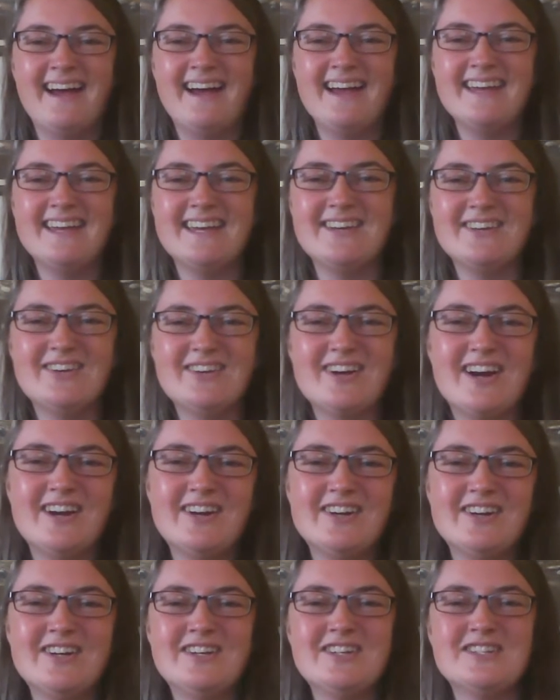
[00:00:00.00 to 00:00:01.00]
Hi,
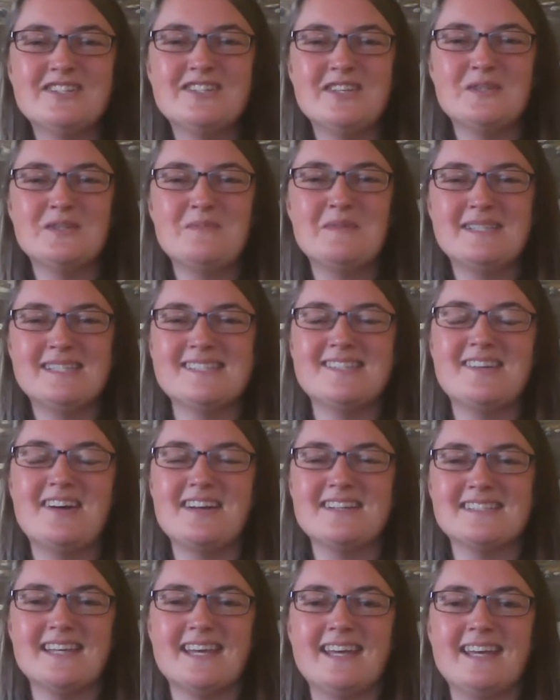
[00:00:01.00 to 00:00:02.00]
kindergartners. It's Mrs.
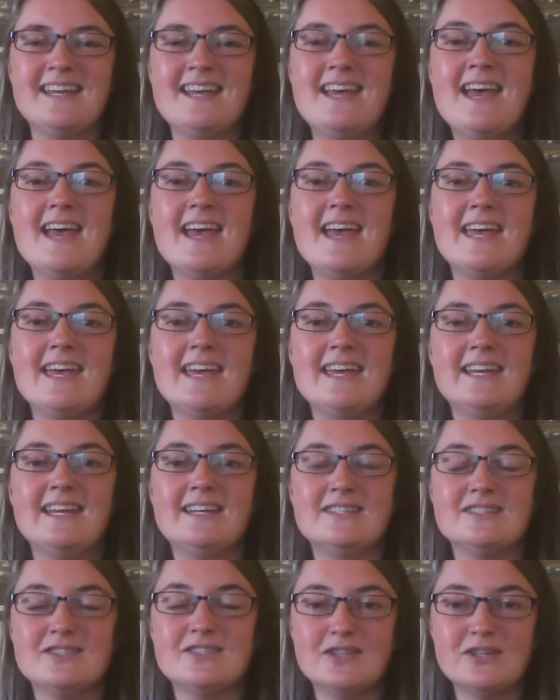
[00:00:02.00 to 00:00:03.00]
Hoskin. It
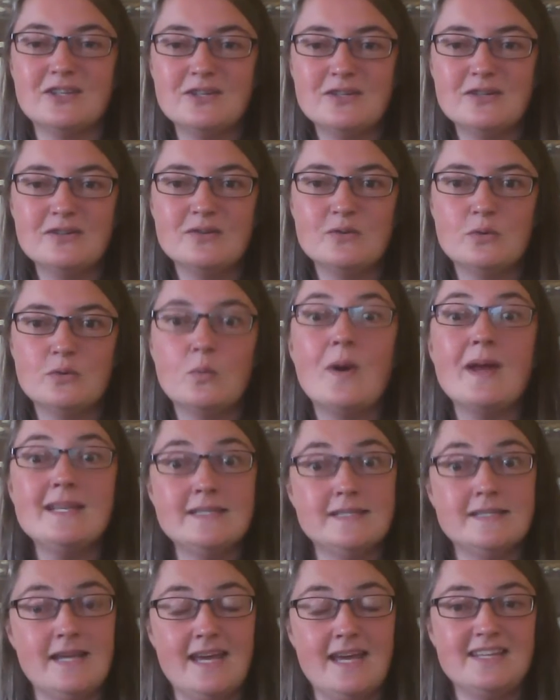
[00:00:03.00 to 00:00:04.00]
is
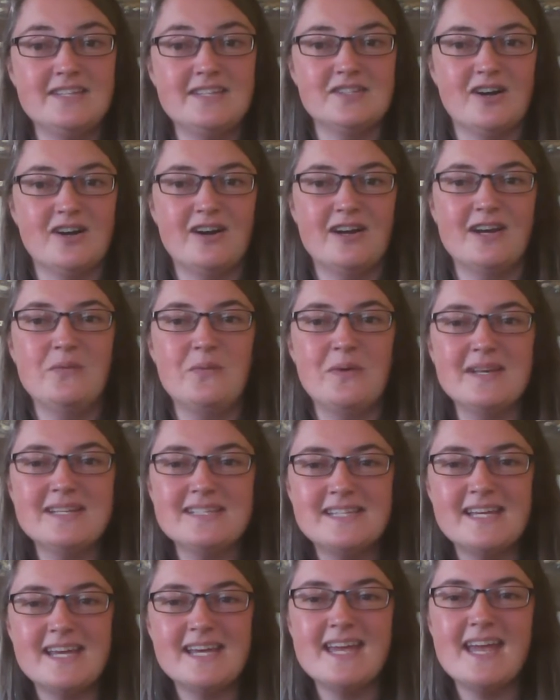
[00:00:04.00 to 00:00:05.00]
Wednesday,
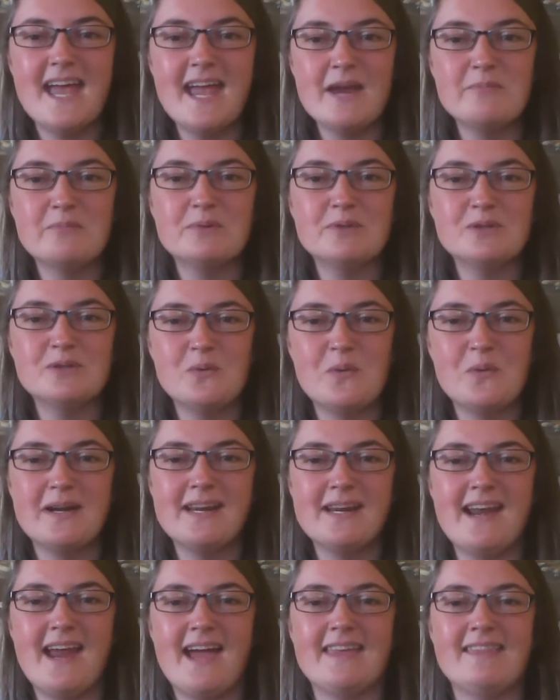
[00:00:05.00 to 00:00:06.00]
April
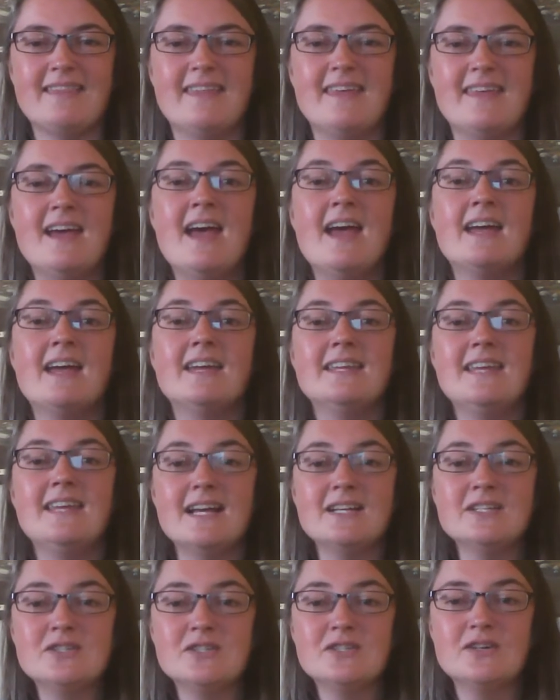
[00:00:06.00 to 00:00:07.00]
29th.
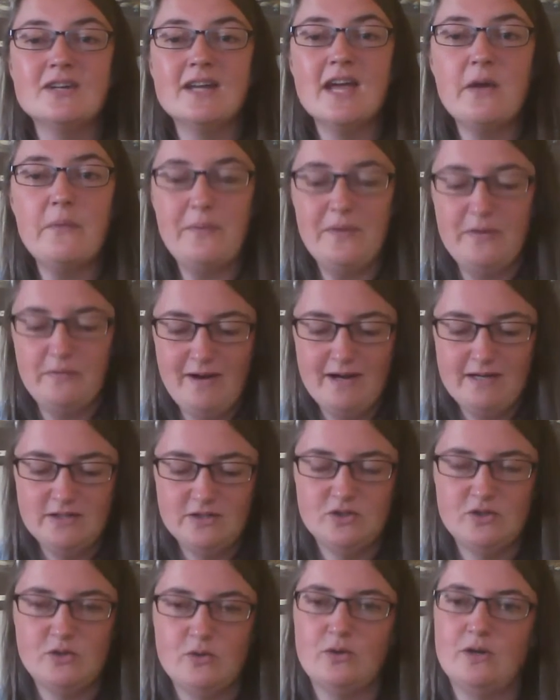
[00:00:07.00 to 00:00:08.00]
Yesterday, we read a
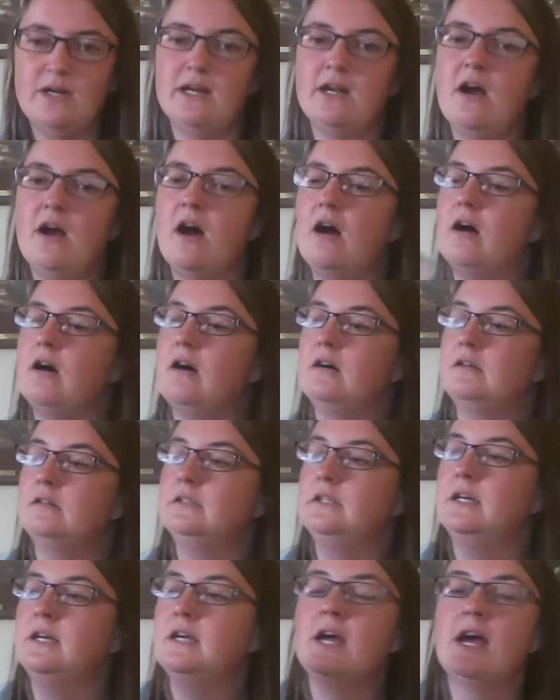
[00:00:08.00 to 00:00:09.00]
story called
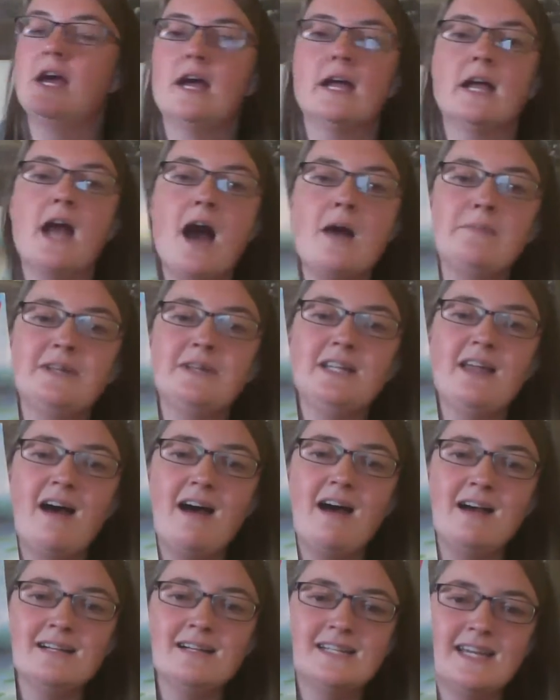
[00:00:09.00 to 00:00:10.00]
Come
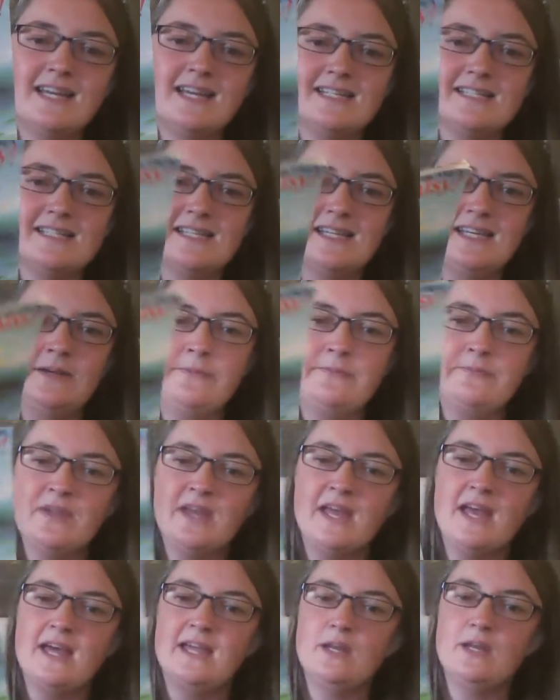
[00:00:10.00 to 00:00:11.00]
Along, Daisy,
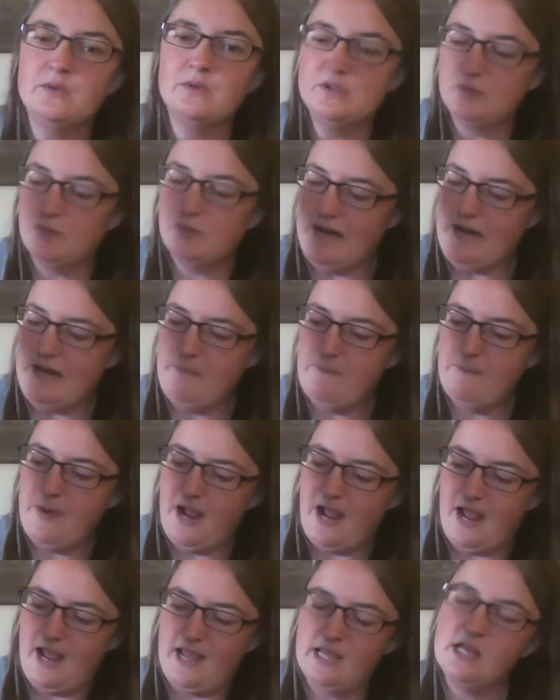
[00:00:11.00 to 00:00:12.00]
and it was written
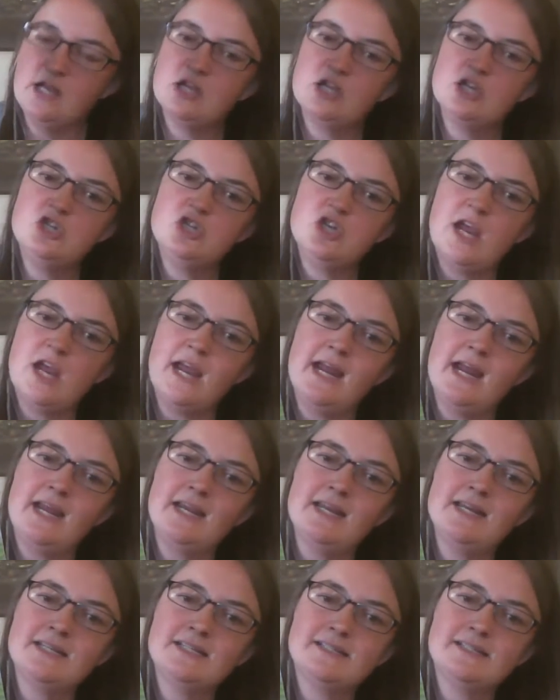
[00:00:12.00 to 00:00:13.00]
by Jane
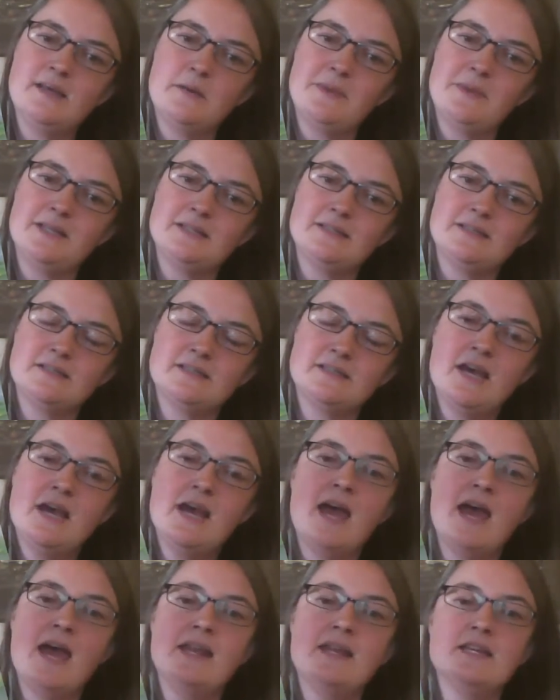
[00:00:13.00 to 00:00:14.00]
Simmons.
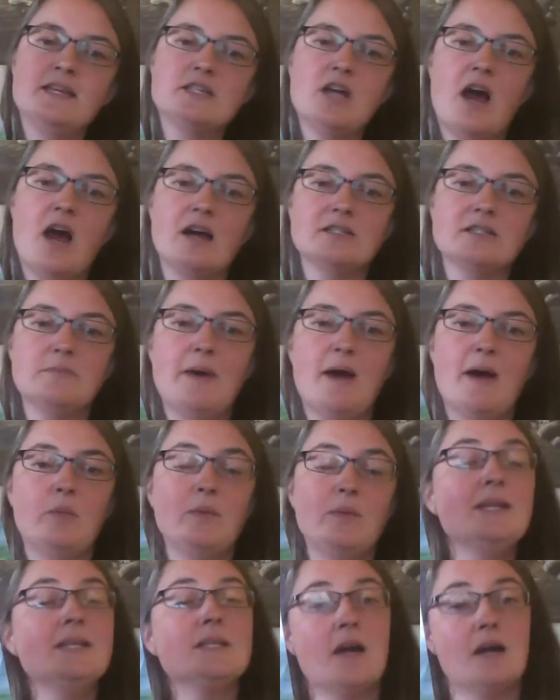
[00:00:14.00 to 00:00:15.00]
And we talked about
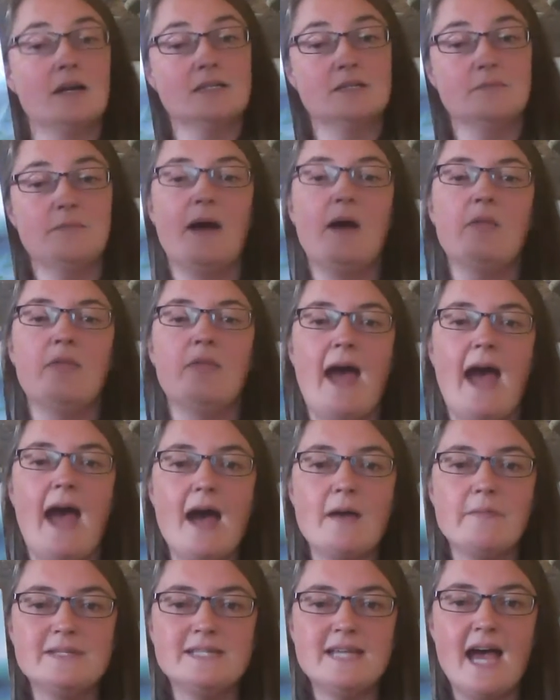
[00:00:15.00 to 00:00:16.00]
the
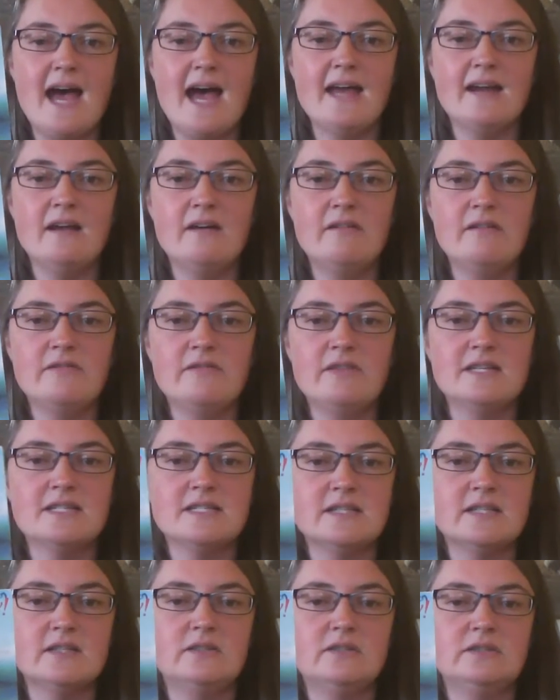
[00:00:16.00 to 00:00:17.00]
habitat of this
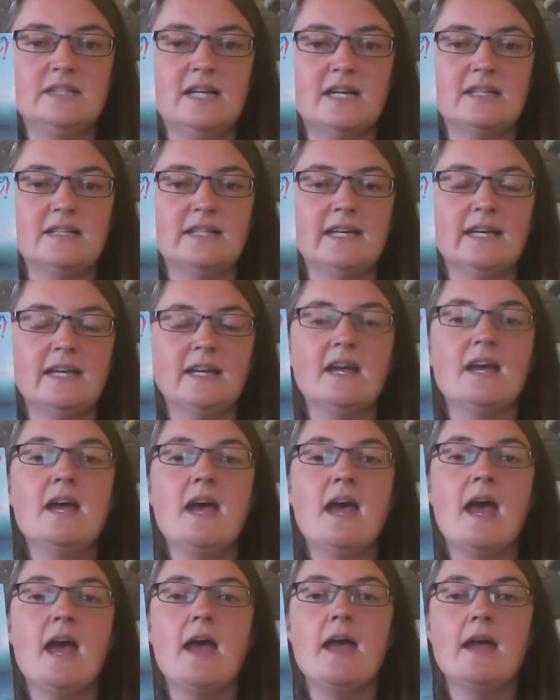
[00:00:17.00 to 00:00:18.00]
little duckling
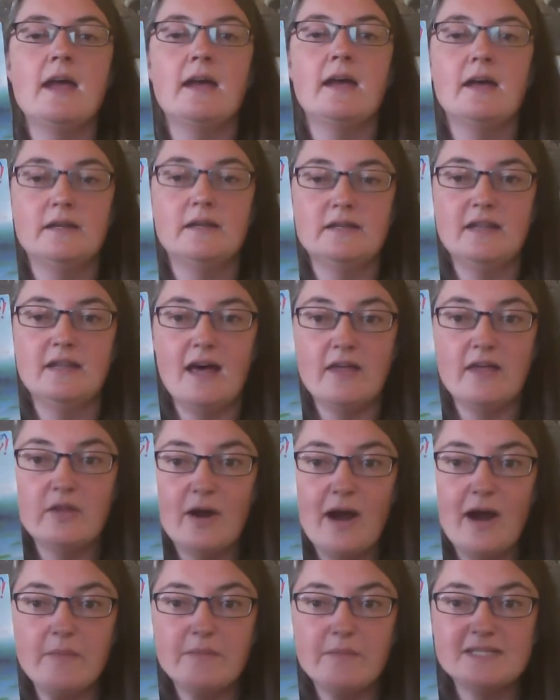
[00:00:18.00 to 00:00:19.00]
and the other
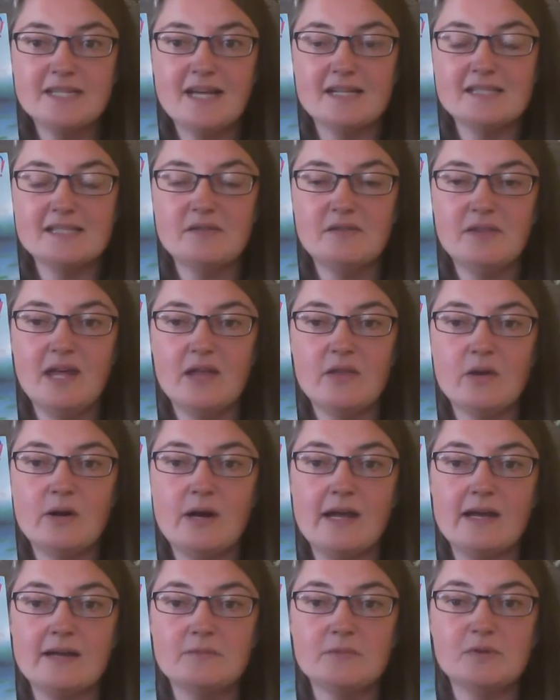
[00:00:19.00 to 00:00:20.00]
habitats of the other
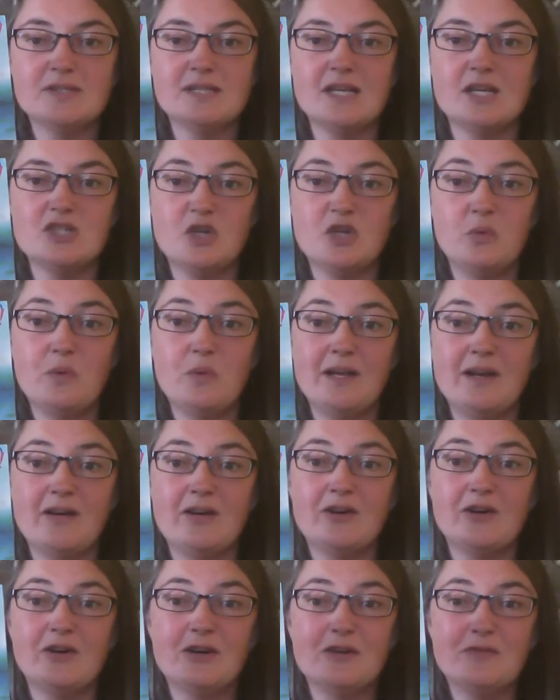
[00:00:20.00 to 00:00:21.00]
animals that she went
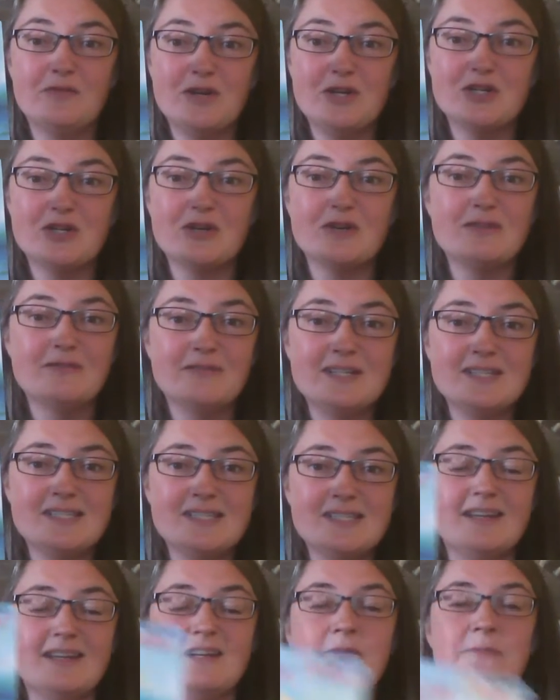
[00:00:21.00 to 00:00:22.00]
on her adventure
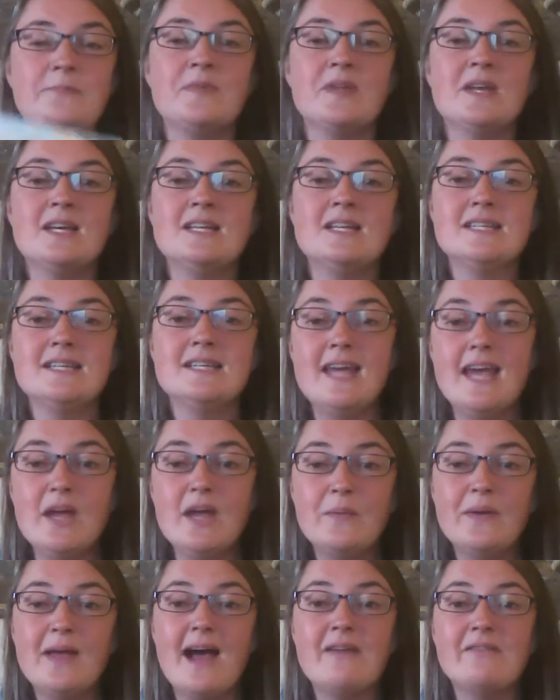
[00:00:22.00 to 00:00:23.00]
with. Today,
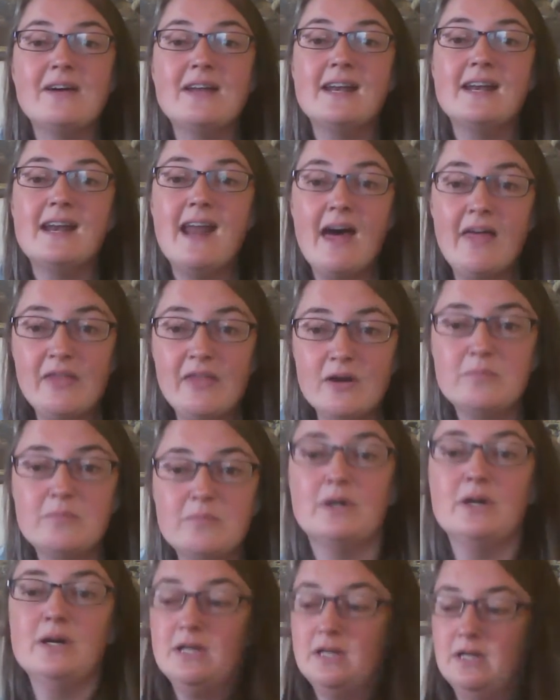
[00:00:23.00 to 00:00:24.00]
we have another
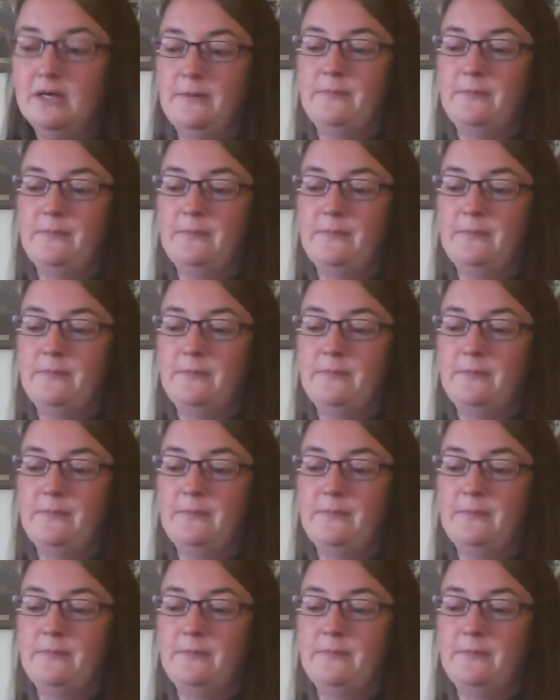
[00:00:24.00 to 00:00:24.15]
book